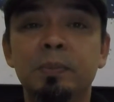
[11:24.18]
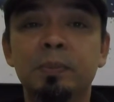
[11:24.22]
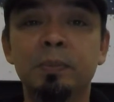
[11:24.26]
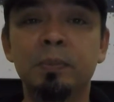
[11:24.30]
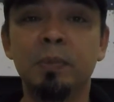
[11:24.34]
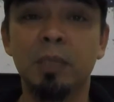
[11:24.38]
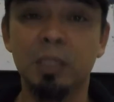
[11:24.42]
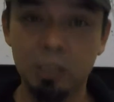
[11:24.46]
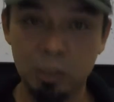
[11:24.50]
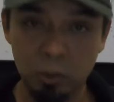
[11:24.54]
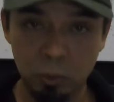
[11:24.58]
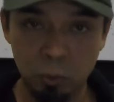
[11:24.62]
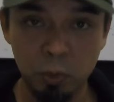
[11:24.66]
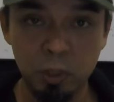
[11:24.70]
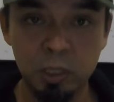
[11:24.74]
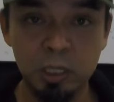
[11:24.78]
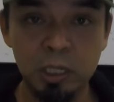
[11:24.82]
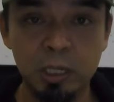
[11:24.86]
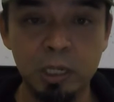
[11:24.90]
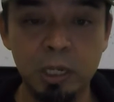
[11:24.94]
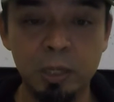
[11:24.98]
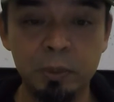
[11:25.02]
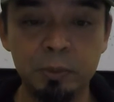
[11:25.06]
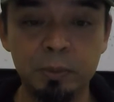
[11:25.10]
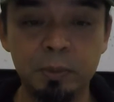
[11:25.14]
Just a quick
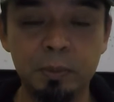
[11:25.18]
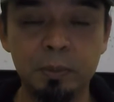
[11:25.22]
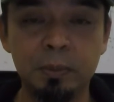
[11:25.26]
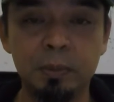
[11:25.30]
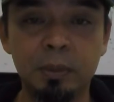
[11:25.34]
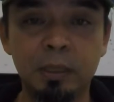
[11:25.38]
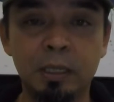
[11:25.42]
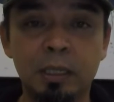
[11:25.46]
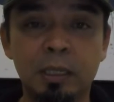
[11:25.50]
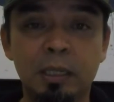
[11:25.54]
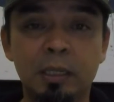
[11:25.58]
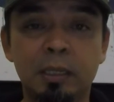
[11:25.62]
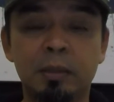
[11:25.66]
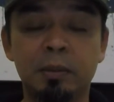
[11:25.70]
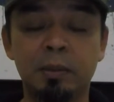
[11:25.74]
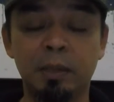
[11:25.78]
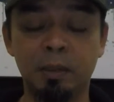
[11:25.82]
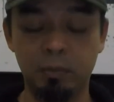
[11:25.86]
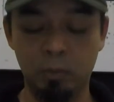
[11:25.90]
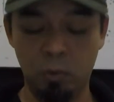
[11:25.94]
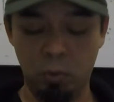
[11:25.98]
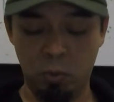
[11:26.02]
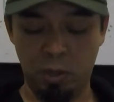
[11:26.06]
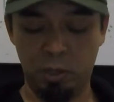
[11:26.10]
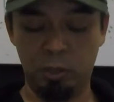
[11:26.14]
shout out,
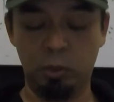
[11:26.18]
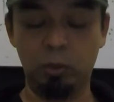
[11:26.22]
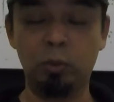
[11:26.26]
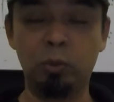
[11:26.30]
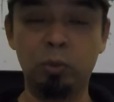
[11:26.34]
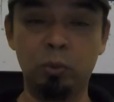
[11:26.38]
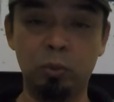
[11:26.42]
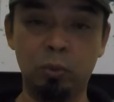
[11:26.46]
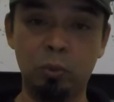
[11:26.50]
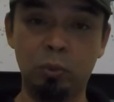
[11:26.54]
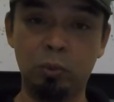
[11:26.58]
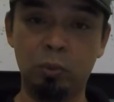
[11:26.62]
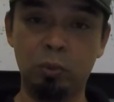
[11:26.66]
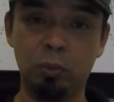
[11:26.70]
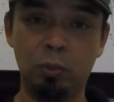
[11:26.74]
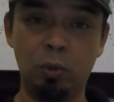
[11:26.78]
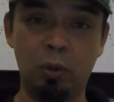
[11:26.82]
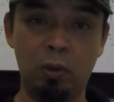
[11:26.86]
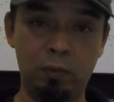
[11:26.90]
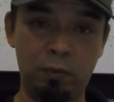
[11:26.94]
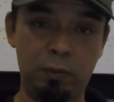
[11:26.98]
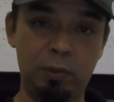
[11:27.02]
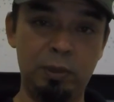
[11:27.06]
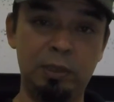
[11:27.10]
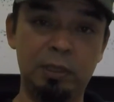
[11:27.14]
number one, to
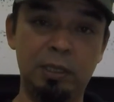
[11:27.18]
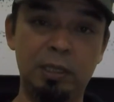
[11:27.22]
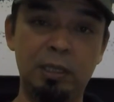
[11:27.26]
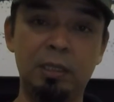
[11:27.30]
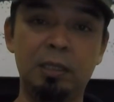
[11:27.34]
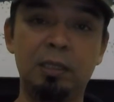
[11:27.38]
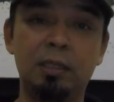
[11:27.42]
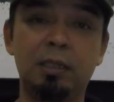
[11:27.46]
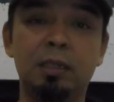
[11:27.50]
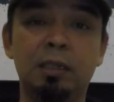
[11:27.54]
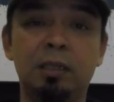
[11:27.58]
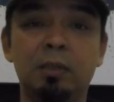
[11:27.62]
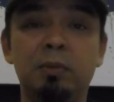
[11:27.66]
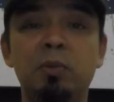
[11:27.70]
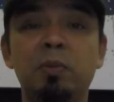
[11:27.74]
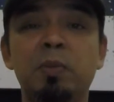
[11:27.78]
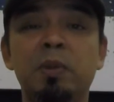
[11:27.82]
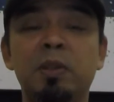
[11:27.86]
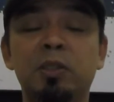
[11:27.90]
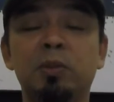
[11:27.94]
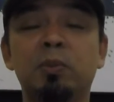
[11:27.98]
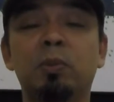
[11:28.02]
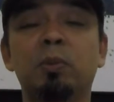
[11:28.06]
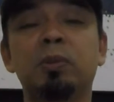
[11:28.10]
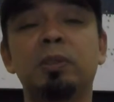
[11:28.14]
obviously our
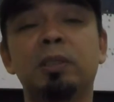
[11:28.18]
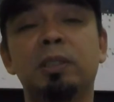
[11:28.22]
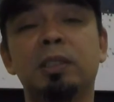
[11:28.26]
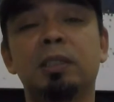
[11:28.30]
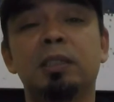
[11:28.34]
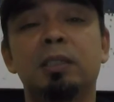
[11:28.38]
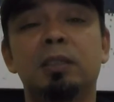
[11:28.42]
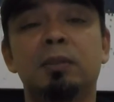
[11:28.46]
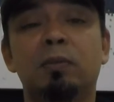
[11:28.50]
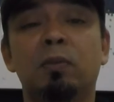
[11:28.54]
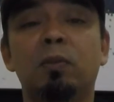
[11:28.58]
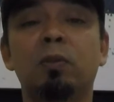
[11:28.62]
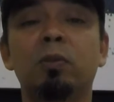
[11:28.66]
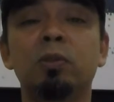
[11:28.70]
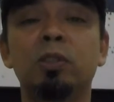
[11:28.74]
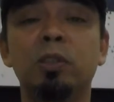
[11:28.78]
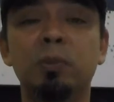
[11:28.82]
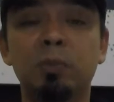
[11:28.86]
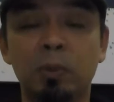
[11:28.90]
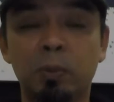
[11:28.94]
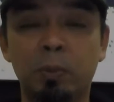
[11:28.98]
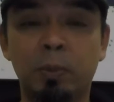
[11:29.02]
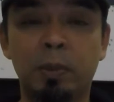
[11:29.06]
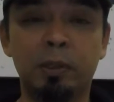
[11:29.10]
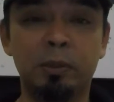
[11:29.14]
main sponsors for
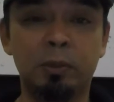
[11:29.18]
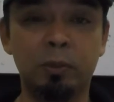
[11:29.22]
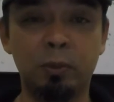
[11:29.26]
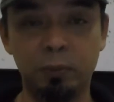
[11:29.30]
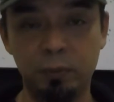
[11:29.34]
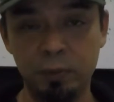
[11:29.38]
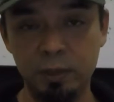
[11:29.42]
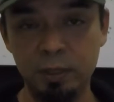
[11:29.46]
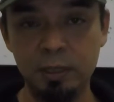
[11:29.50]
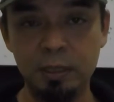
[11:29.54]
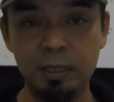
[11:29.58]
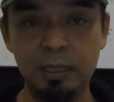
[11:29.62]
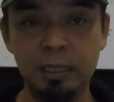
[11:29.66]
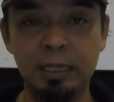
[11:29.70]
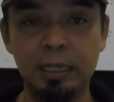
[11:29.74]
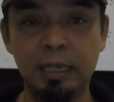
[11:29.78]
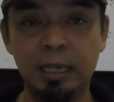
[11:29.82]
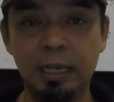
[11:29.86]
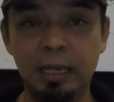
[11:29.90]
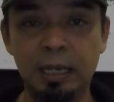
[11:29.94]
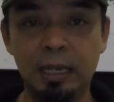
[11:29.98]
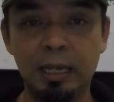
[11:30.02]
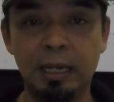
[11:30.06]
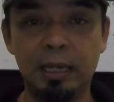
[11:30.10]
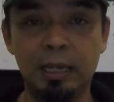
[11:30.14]
Super Park Trophy,
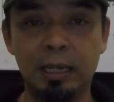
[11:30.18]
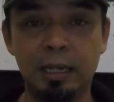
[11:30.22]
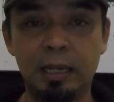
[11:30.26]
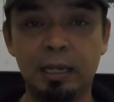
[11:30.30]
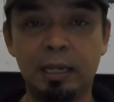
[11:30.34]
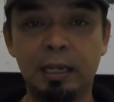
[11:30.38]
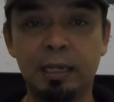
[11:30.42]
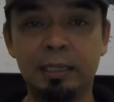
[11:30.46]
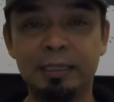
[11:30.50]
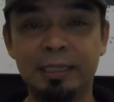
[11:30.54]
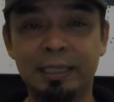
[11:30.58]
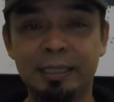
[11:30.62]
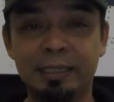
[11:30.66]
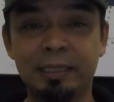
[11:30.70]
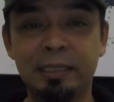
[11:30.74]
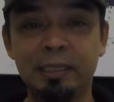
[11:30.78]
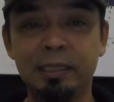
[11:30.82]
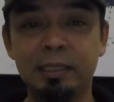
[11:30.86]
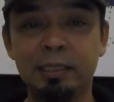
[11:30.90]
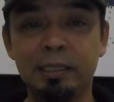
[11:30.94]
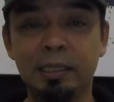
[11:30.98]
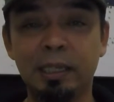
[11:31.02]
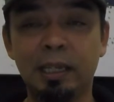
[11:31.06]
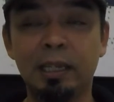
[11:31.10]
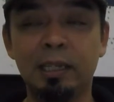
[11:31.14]

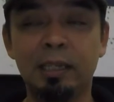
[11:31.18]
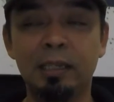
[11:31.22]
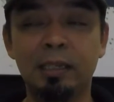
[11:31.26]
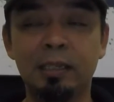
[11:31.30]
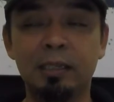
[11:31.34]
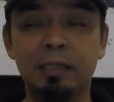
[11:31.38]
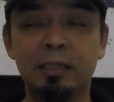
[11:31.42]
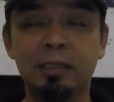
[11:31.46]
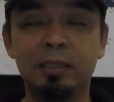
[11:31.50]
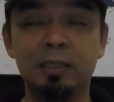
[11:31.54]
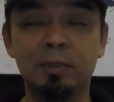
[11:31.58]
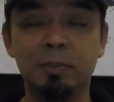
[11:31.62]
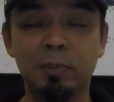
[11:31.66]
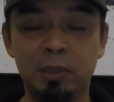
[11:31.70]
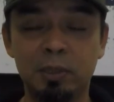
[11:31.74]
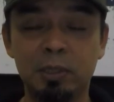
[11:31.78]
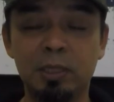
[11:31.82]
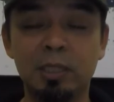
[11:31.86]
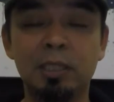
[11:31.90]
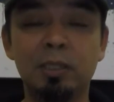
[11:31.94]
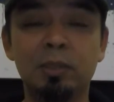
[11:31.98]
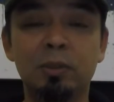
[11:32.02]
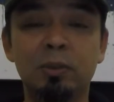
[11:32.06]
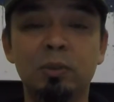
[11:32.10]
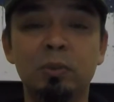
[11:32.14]
Asiatis, and
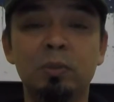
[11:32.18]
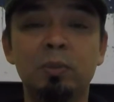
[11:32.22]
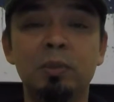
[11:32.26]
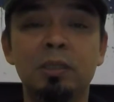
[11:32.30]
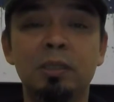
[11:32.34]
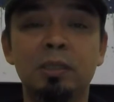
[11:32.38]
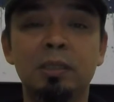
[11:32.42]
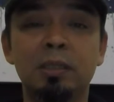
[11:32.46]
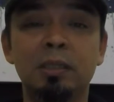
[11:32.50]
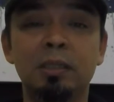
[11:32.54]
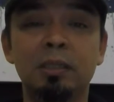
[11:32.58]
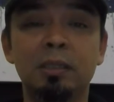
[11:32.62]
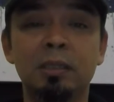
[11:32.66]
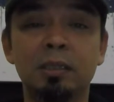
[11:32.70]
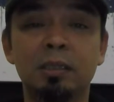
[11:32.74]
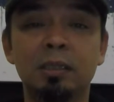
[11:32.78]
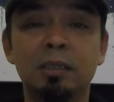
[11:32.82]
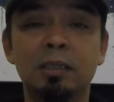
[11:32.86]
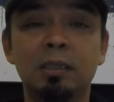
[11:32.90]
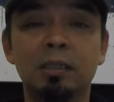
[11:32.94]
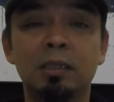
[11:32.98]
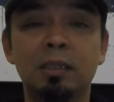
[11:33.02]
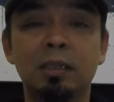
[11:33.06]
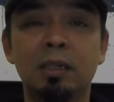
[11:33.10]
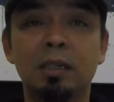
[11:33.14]
especially to
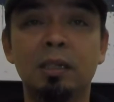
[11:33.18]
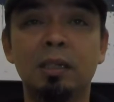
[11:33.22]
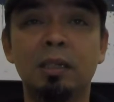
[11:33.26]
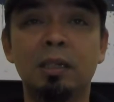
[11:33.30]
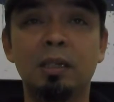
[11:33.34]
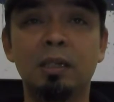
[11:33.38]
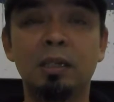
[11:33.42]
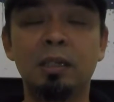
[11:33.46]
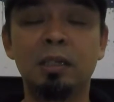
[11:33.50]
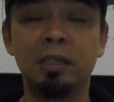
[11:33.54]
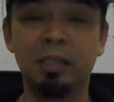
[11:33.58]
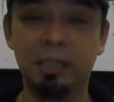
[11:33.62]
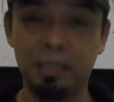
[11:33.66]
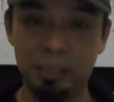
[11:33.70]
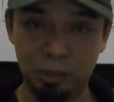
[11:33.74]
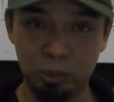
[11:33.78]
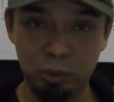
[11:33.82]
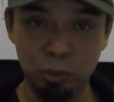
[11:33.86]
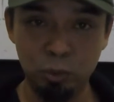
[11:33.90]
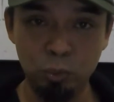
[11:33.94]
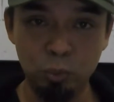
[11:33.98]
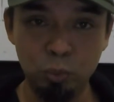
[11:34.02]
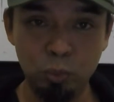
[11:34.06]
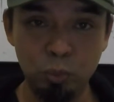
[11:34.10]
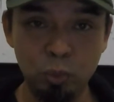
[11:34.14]
Mr. Chris
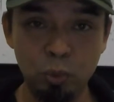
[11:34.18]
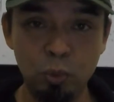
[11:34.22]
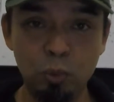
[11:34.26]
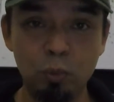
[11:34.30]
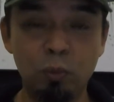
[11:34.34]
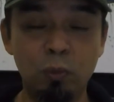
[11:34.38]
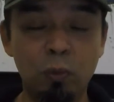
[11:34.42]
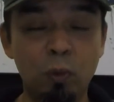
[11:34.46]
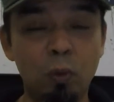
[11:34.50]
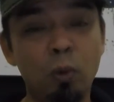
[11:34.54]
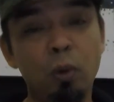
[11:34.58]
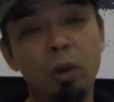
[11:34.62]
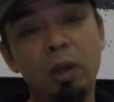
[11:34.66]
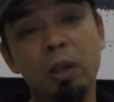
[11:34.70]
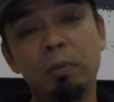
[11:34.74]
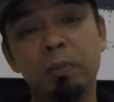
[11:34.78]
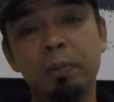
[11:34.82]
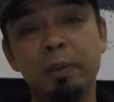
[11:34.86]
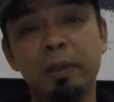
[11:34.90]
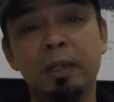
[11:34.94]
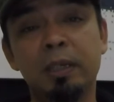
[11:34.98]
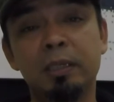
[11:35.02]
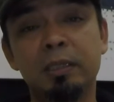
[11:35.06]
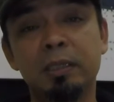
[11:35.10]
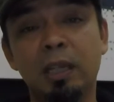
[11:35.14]
Chu for
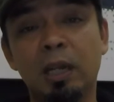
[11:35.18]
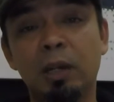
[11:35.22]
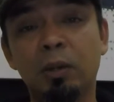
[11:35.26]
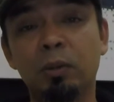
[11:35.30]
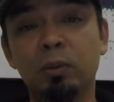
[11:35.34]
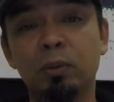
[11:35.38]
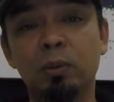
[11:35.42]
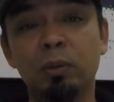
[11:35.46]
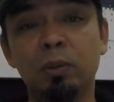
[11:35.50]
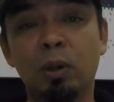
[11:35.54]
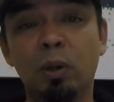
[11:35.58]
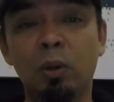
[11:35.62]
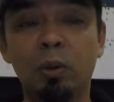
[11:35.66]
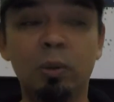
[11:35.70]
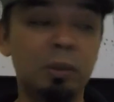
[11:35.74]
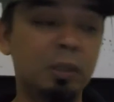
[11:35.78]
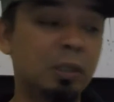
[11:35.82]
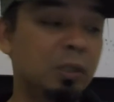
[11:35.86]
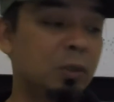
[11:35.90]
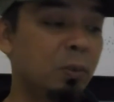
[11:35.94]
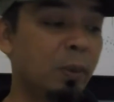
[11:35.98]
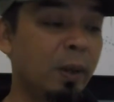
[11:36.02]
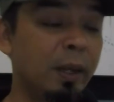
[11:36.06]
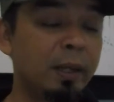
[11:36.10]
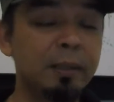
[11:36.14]
helping us out all
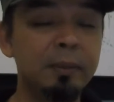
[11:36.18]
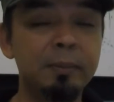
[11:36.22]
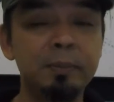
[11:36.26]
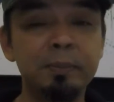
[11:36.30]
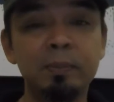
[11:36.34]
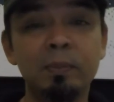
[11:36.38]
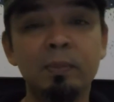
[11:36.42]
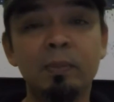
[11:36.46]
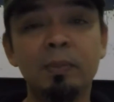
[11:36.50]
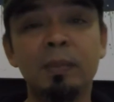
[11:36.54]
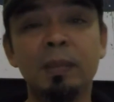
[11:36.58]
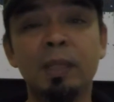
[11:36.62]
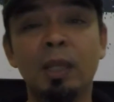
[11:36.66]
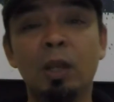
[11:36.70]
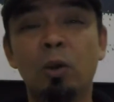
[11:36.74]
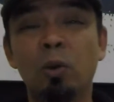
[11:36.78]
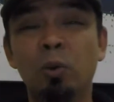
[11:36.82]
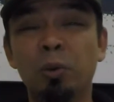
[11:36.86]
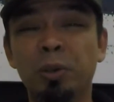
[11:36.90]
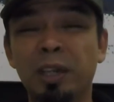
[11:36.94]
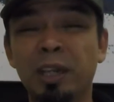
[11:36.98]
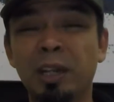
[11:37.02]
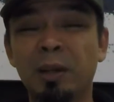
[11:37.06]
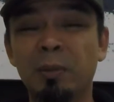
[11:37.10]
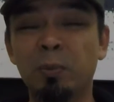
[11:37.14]
this while,
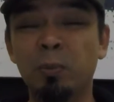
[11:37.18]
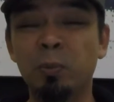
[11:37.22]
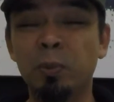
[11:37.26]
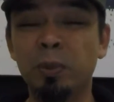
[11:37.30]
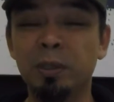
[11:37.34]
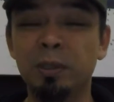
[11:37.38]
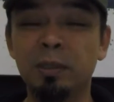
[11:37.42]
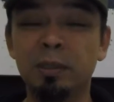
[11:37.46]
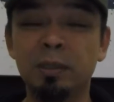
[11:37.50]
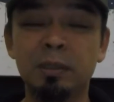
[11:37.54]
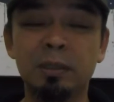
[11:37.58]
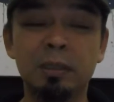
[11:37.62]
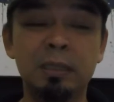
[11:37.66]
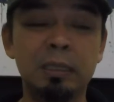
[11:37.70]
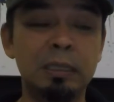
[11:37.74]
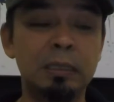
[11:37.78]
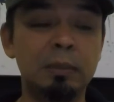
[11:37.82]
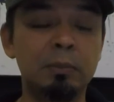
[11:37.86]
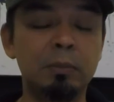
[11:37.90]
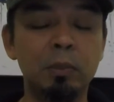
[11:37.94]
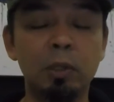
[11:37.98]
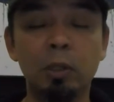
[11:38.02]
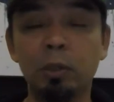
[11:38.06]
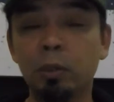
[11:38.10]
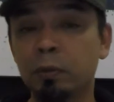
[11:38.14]
hooking up with a
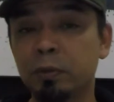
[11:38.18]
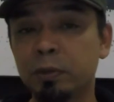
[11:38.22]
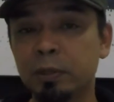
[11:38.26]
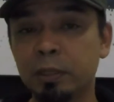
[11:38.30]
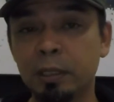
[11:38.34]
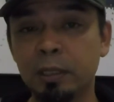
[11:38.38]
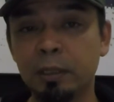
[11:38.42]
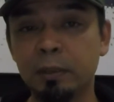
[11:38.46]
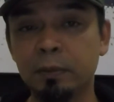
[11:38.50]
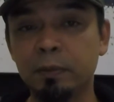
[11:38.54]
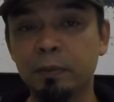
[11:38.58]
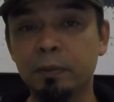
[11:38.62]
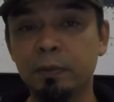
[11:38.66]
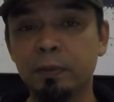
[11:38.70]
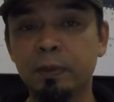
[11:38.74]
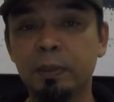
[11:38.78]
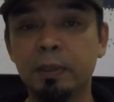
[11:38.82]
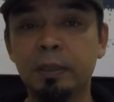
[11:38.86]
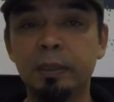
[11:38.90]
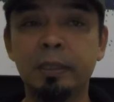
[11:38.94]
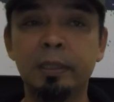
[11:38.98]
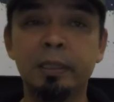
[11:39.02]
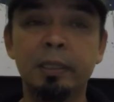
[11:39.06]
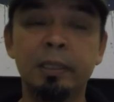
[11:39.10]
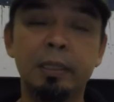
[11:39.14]
lot of stuff.
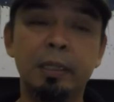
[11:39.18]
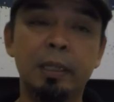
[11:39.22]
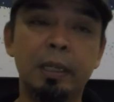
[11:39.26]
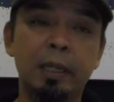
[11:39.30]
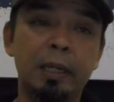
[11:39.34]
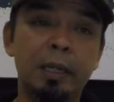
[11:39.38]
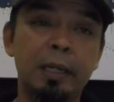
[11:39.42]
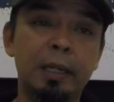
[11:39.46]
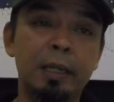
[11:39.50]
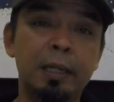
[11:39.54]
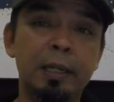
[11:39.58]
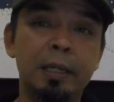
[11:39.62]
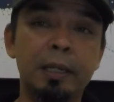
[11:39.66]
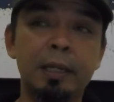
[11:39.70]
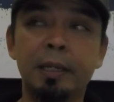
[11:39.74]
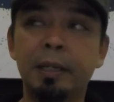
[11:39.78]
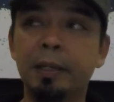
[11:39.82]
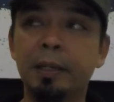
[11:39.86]
And